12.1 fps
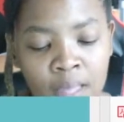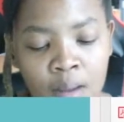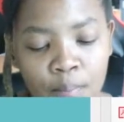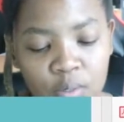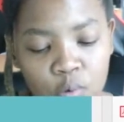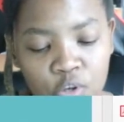
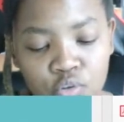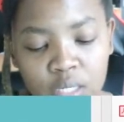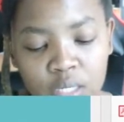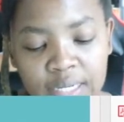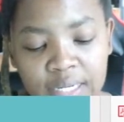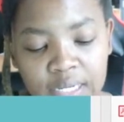But when you
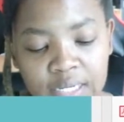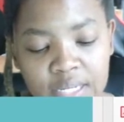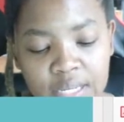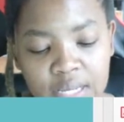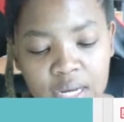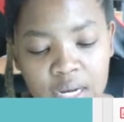click in
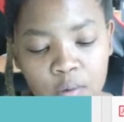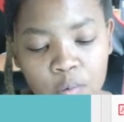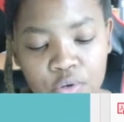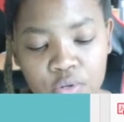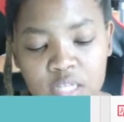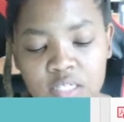here, when
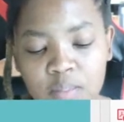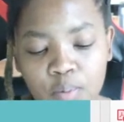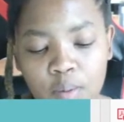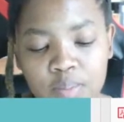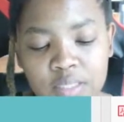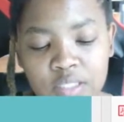you enter the
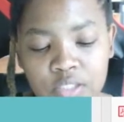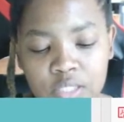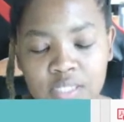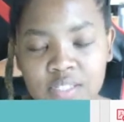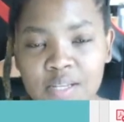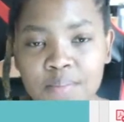property
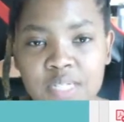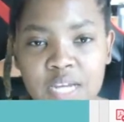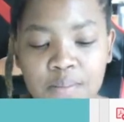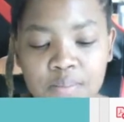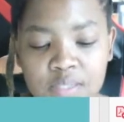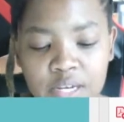address,
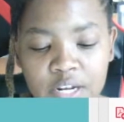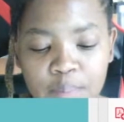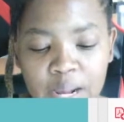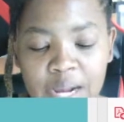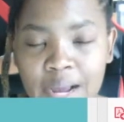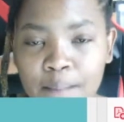sometimes the
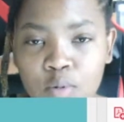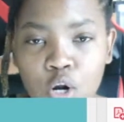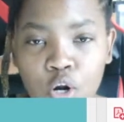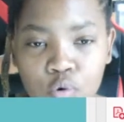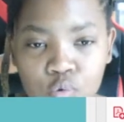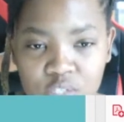Nedbank app
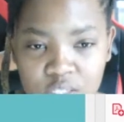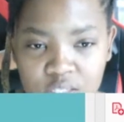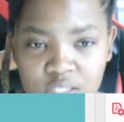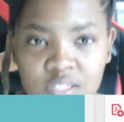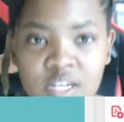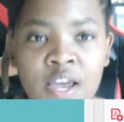
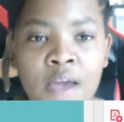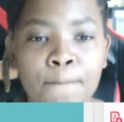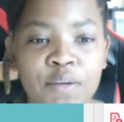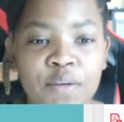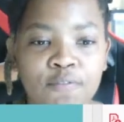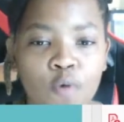closes
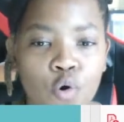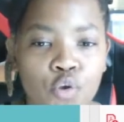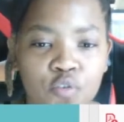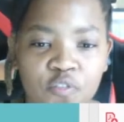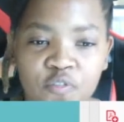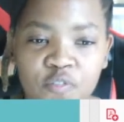before
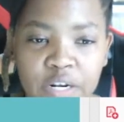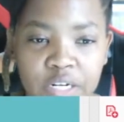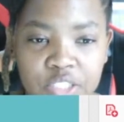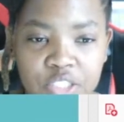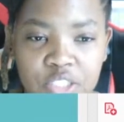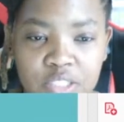you
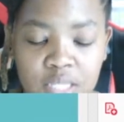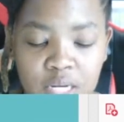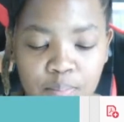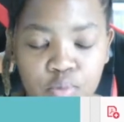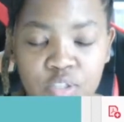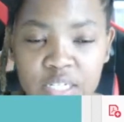finish
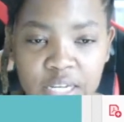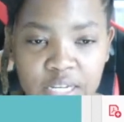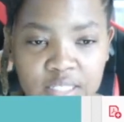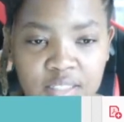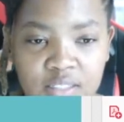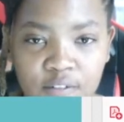putting
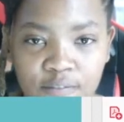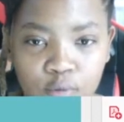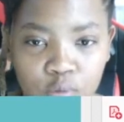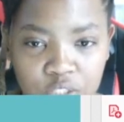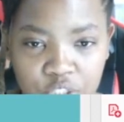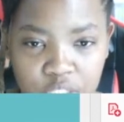in the full
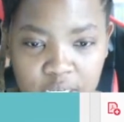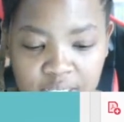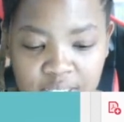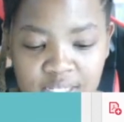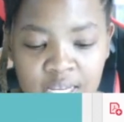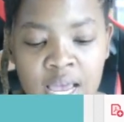
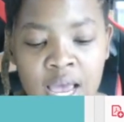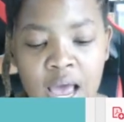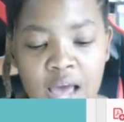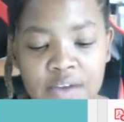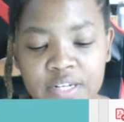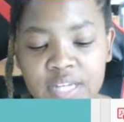address.
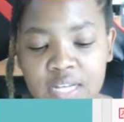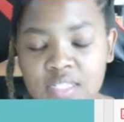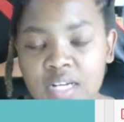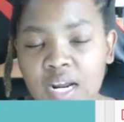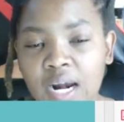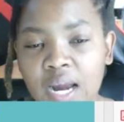And it doesn't
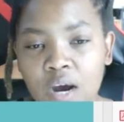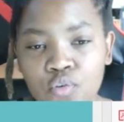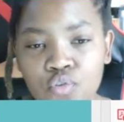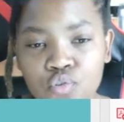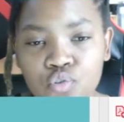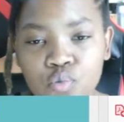allow
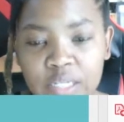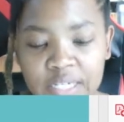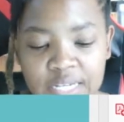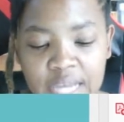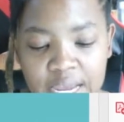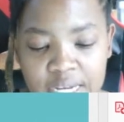you to
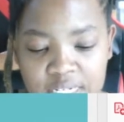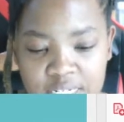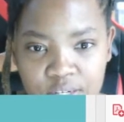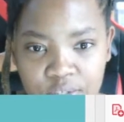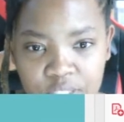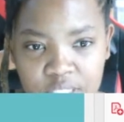
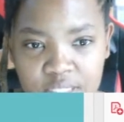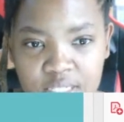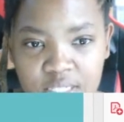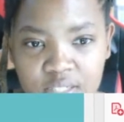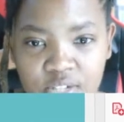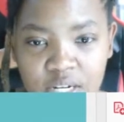re-enter
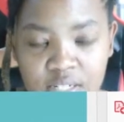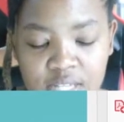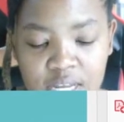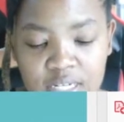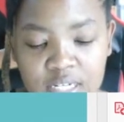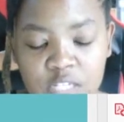it. Do you
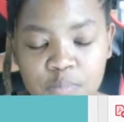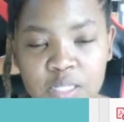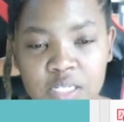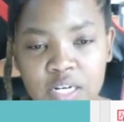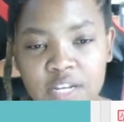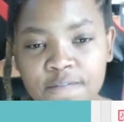understand?
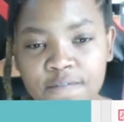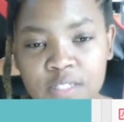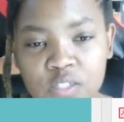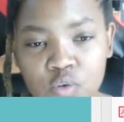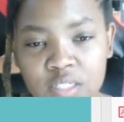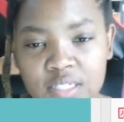Especially if
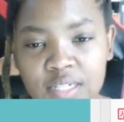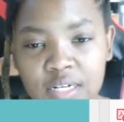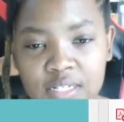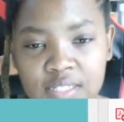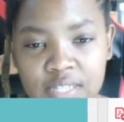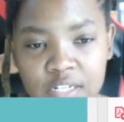it's not in the
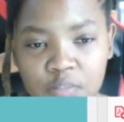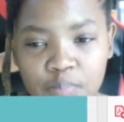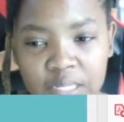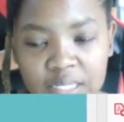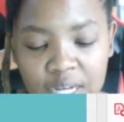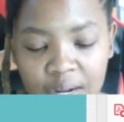list that it's
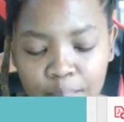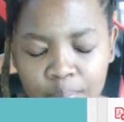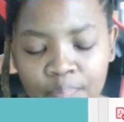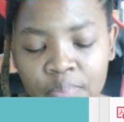picked up.